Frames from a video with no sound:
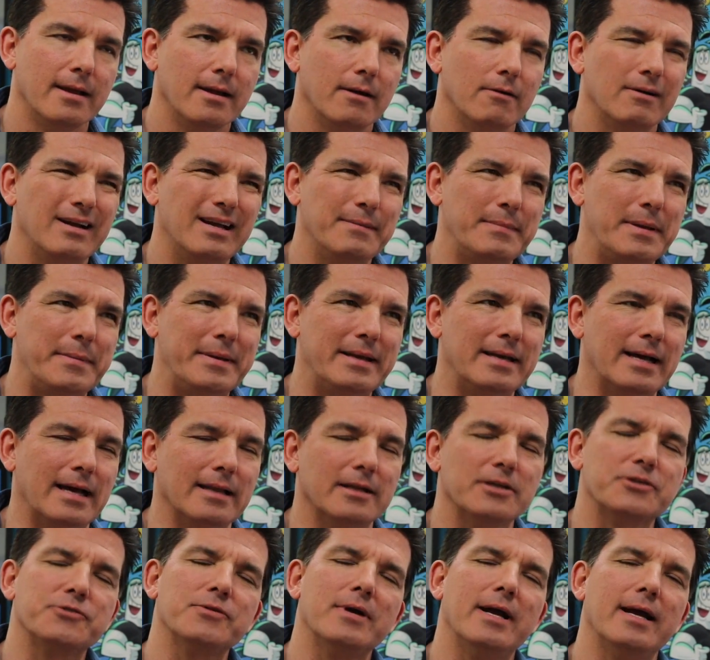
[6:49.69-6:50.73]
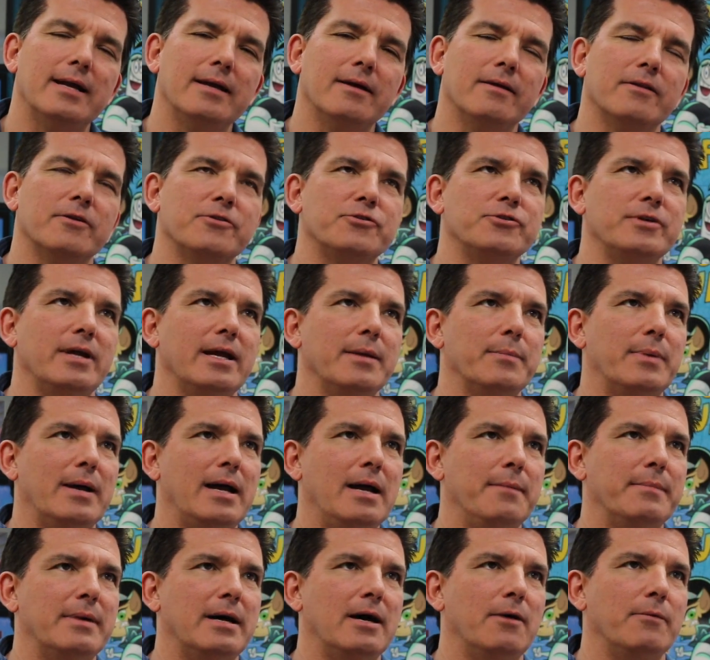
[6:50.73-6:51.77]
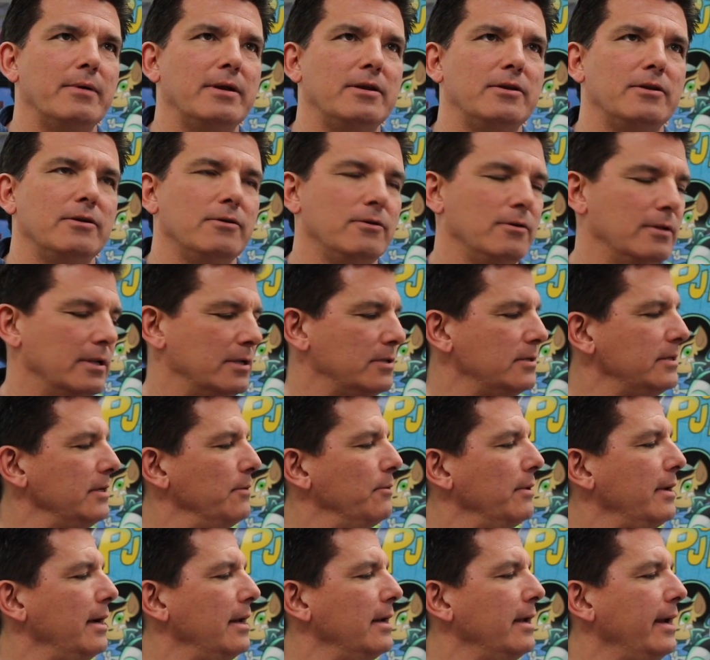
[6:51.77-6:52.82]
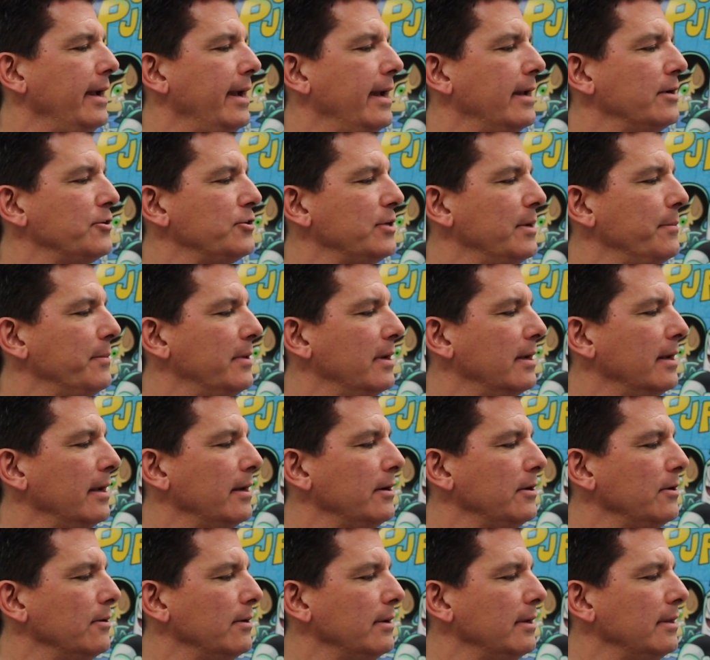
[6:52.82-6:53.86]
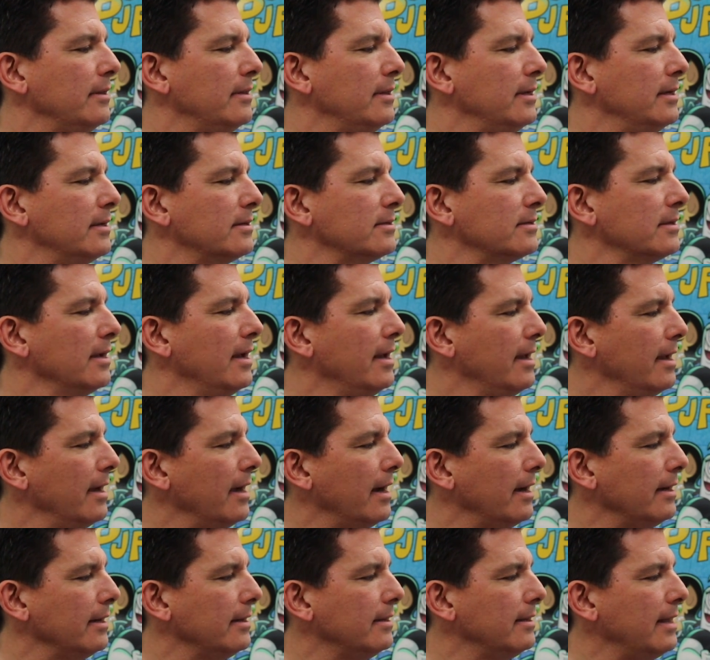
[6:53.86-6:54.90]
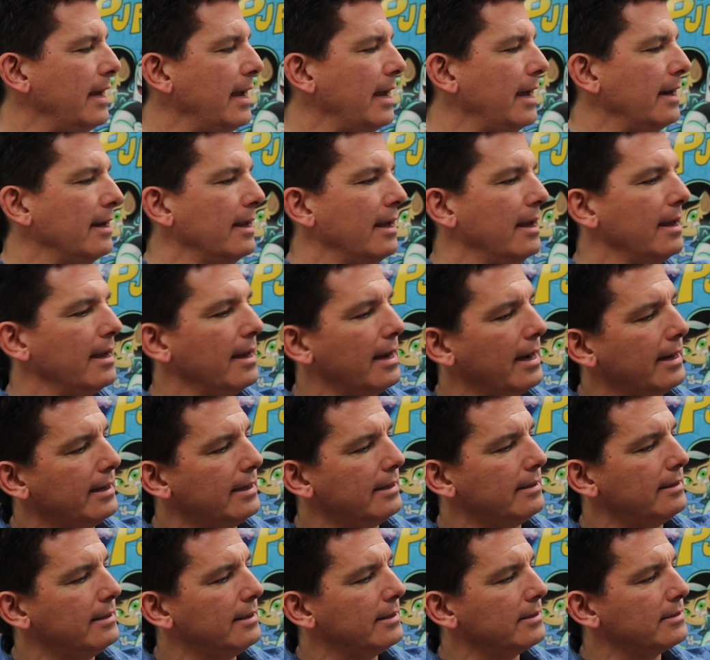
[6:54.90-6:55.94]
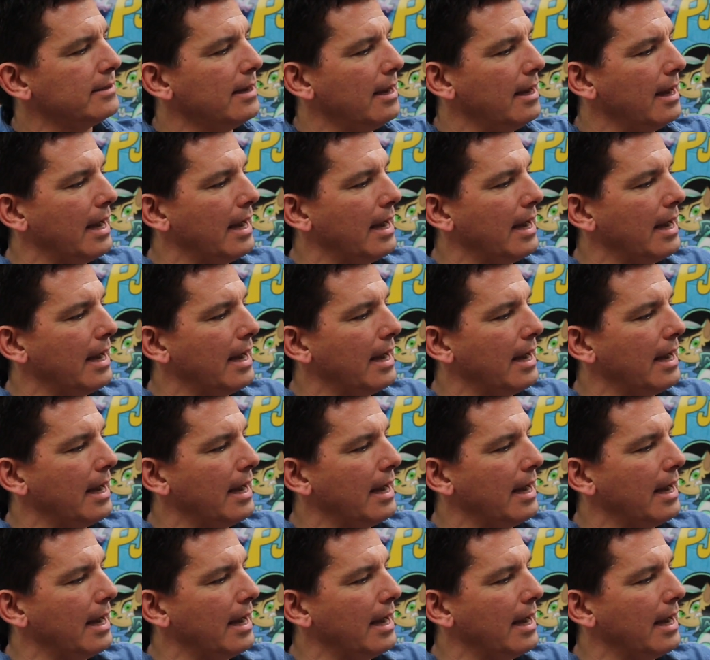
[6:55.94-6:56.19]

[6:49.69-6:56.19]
Well, maybe not. Let's try another shape. How about we do, let's see, what kind of hand shape could I do? I did this, I did that, I did this.